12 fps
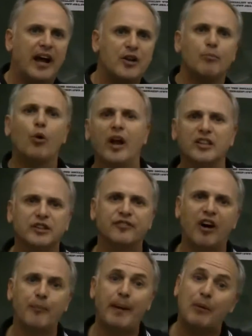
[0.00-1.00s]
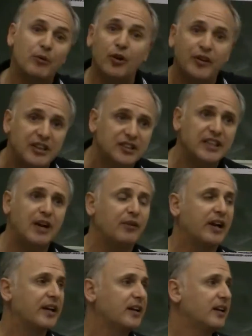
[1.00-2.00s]
And you're more likely to fight back. But not
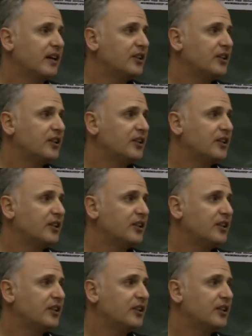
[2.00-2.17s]
necessarily.